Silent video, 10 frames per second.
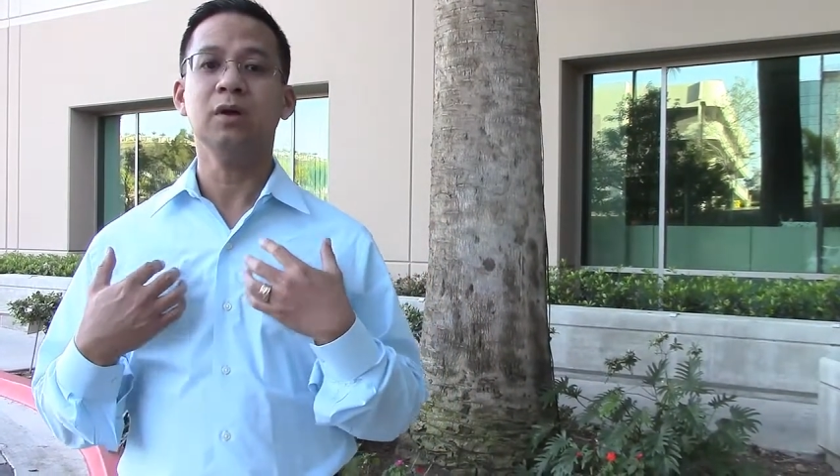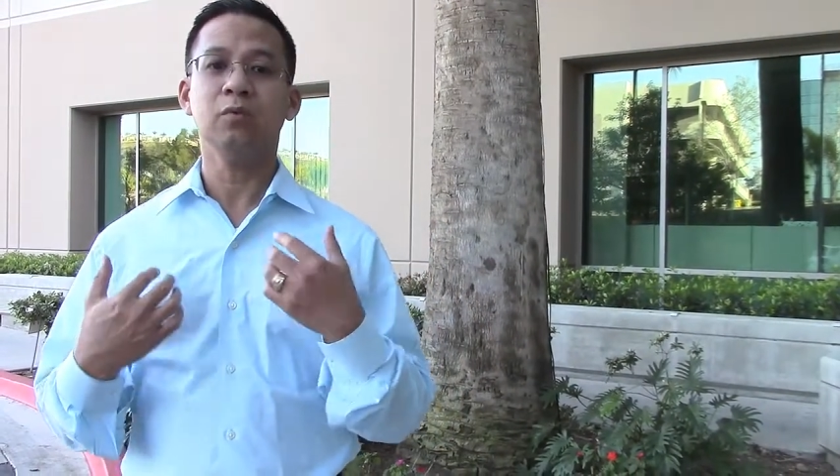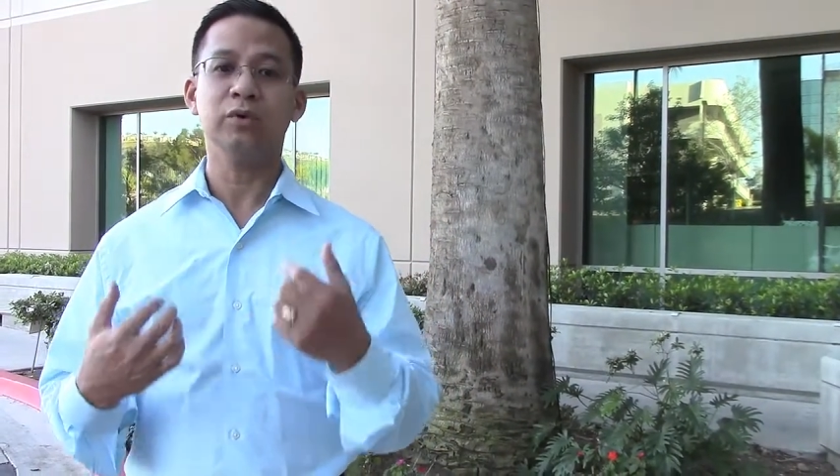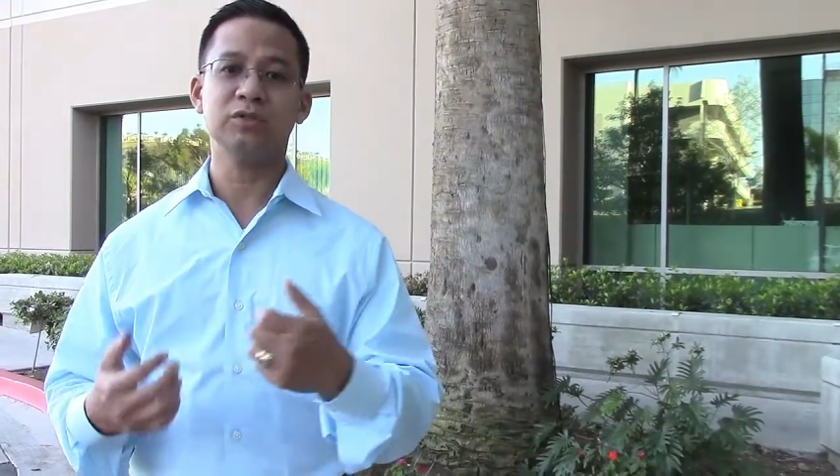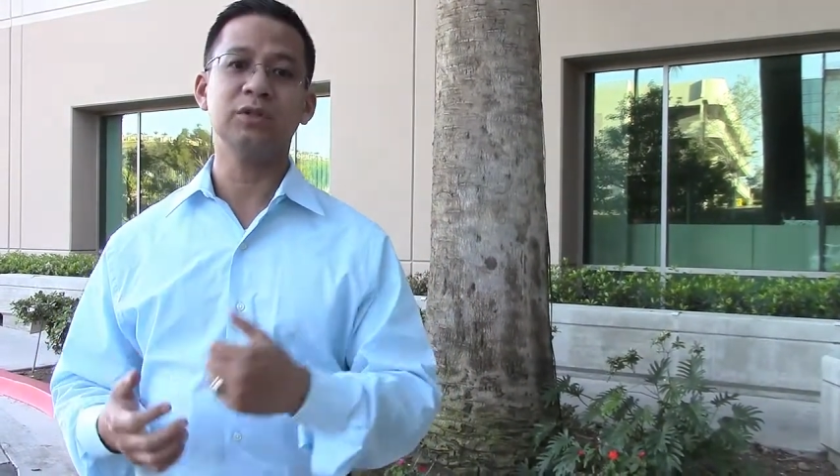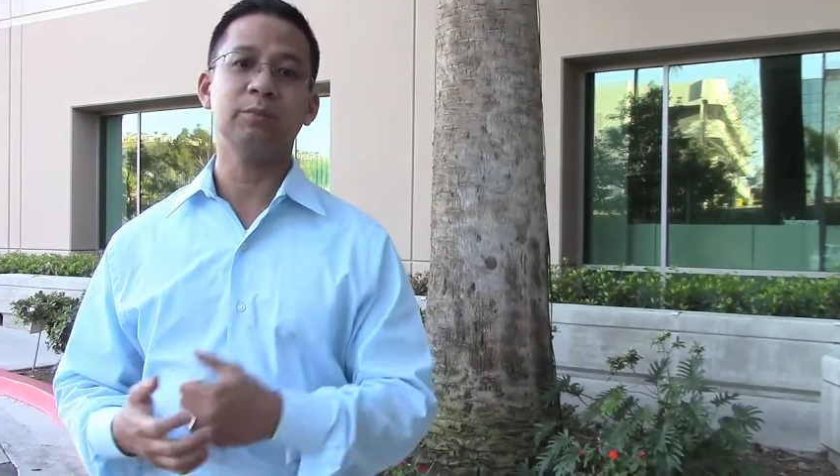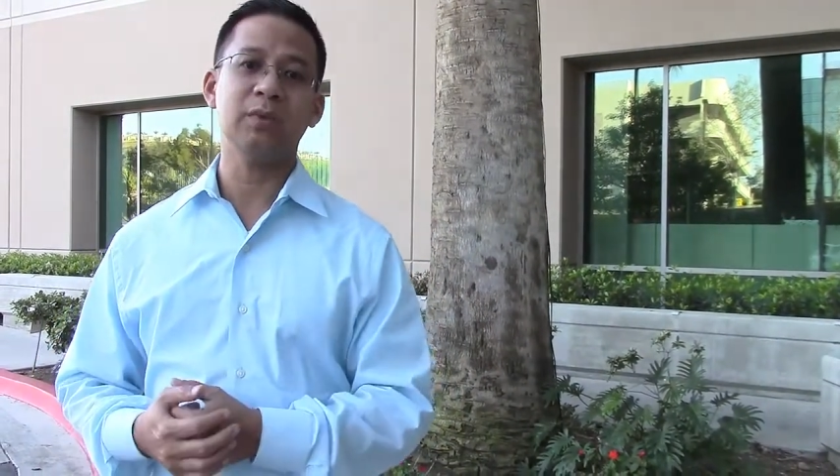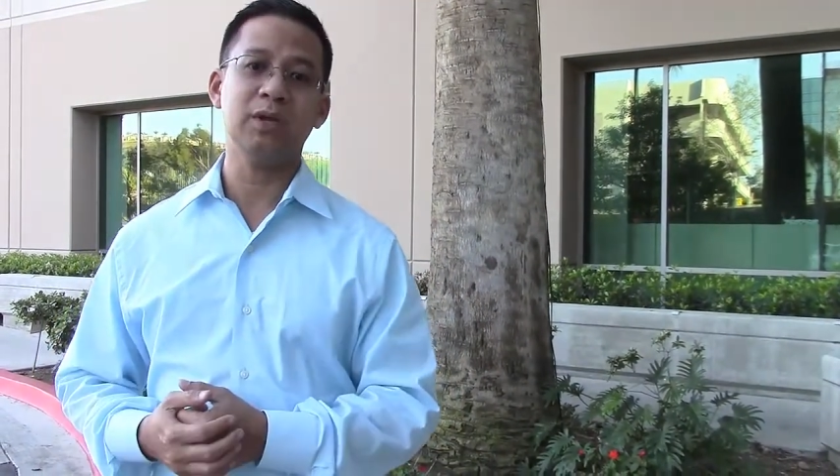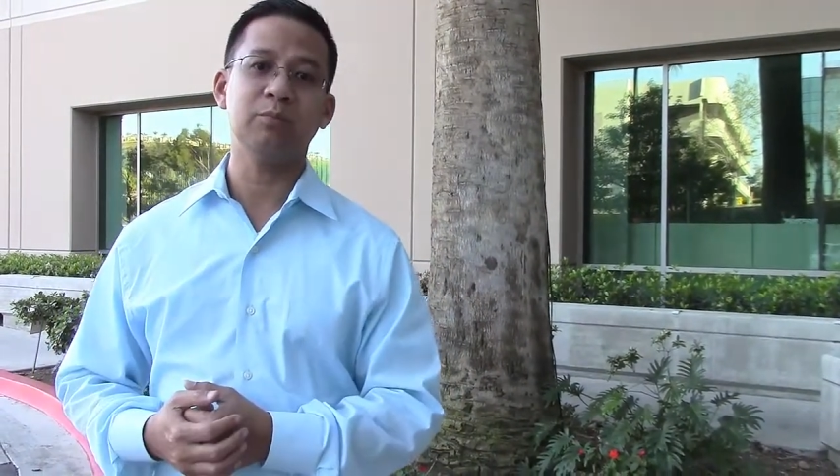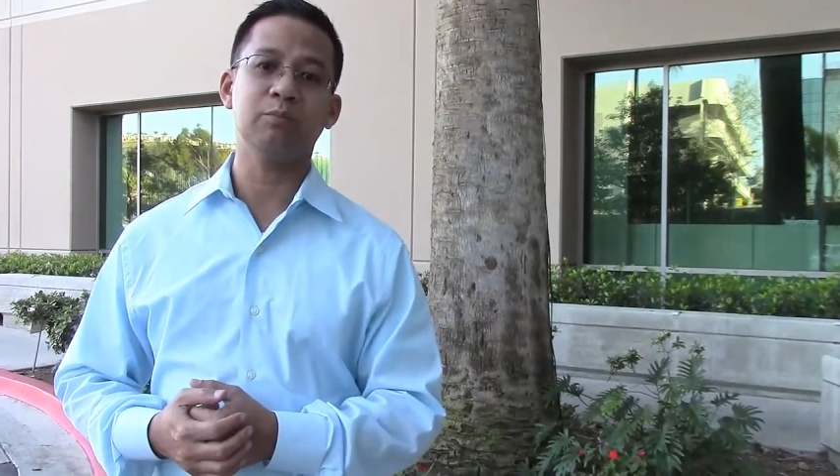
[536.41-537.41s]
was the
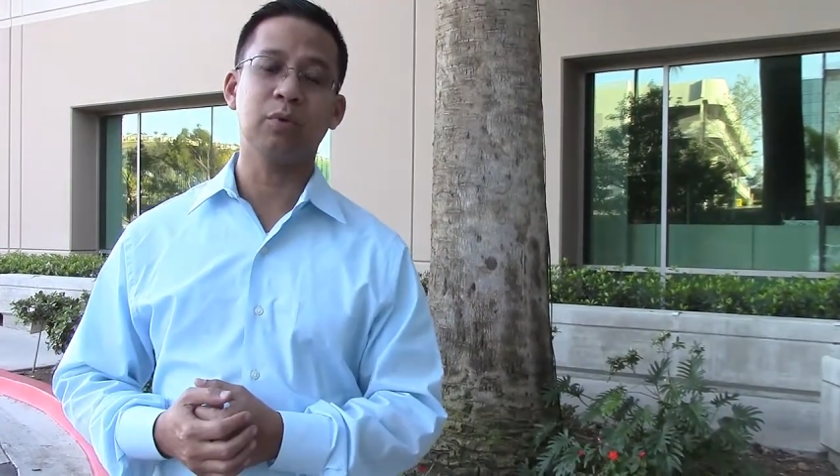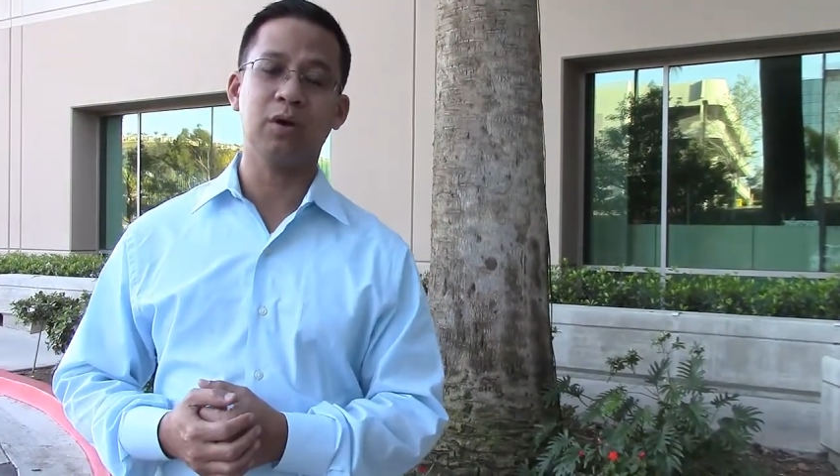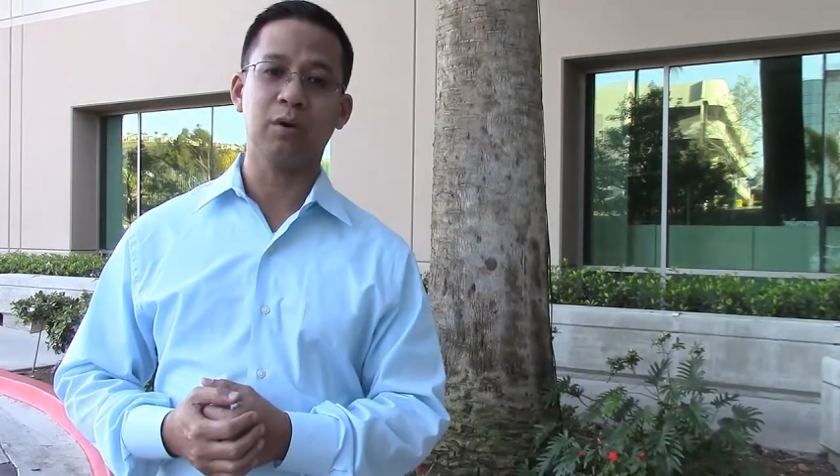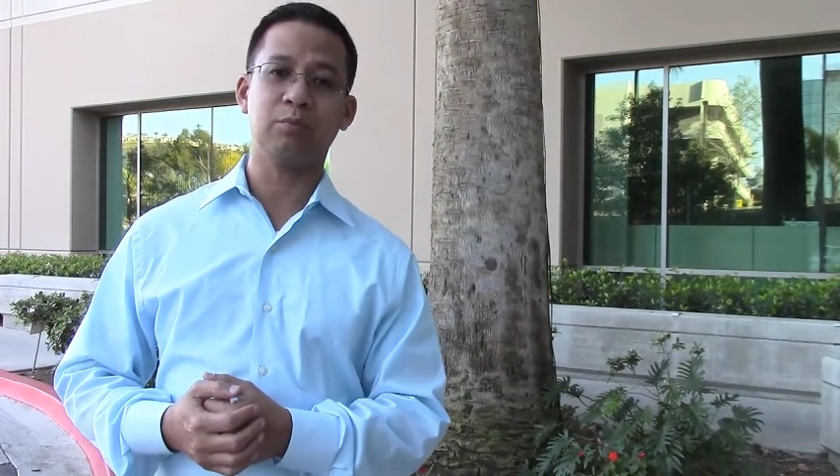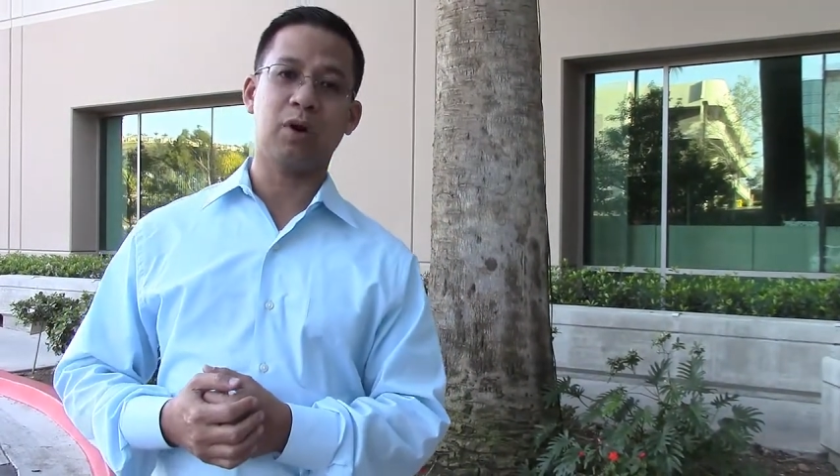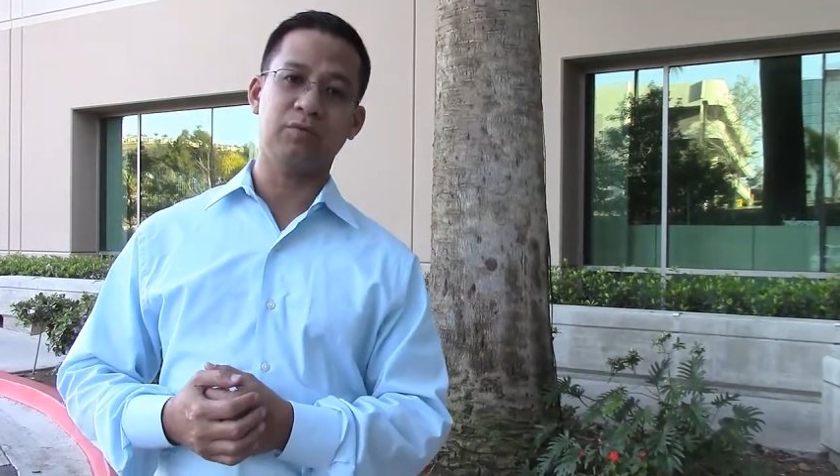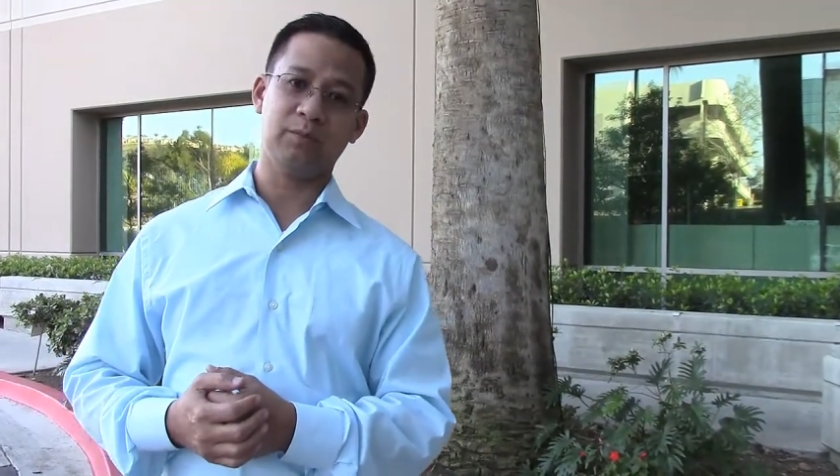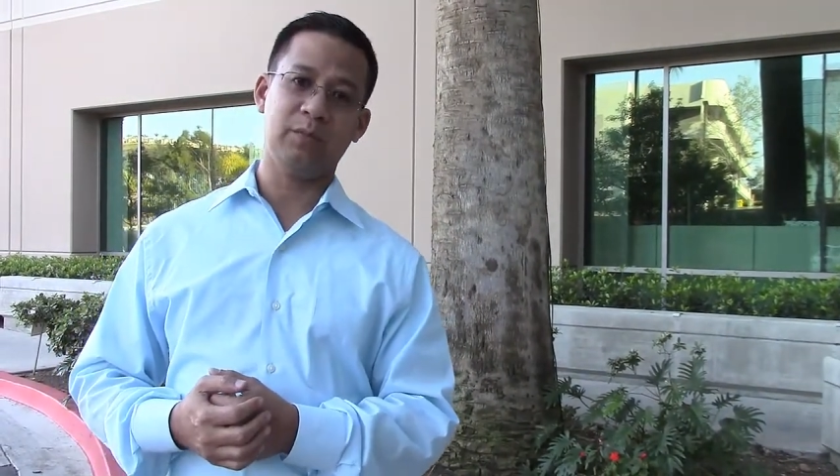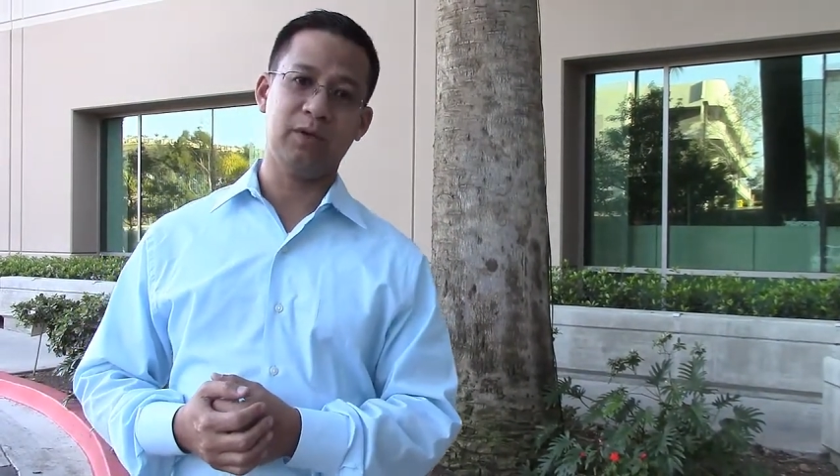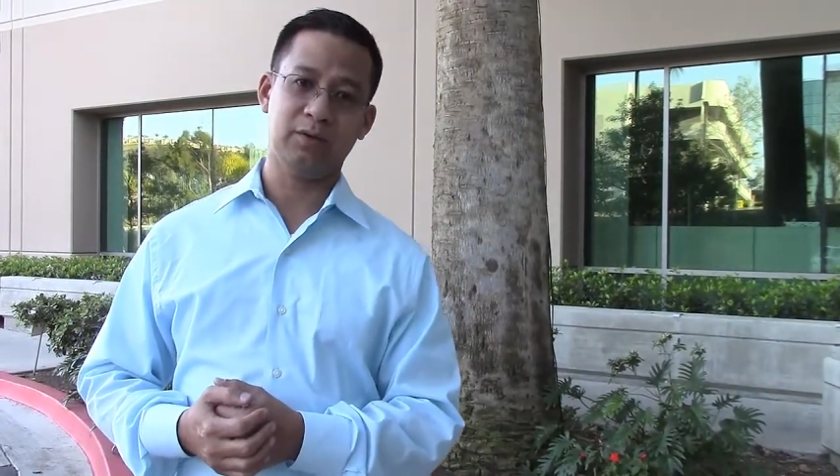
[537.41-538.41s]
main profit
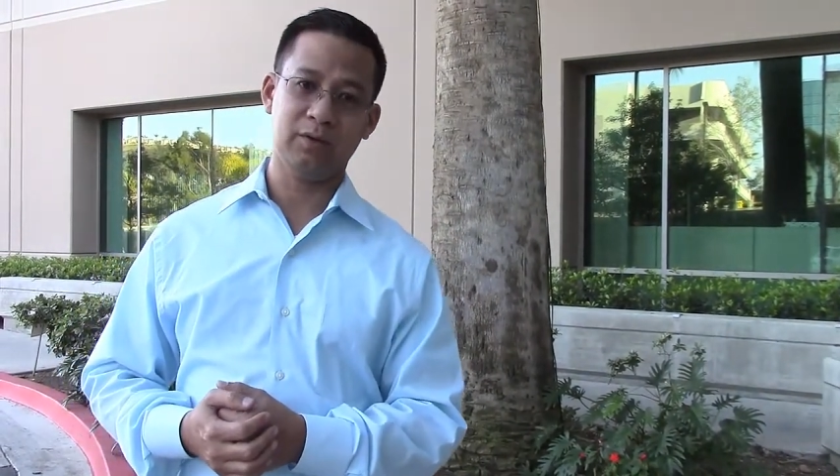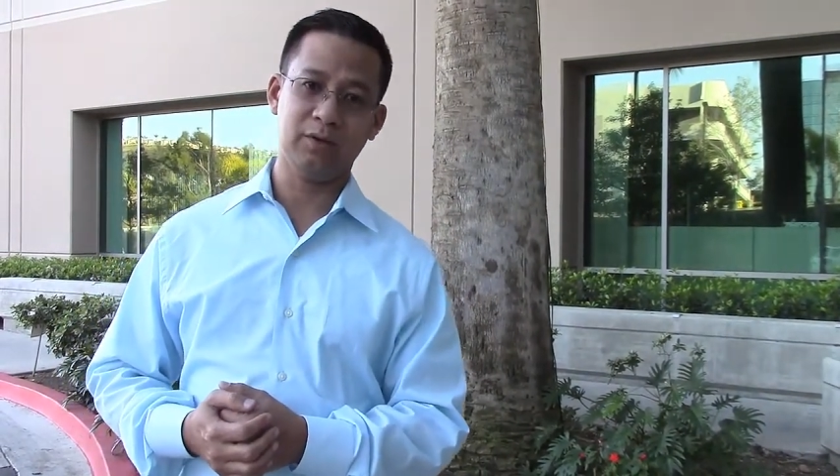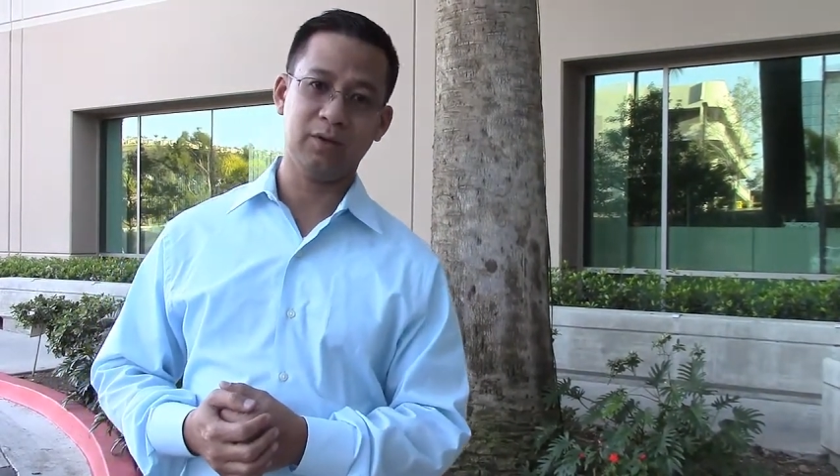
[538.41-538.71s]
maker in the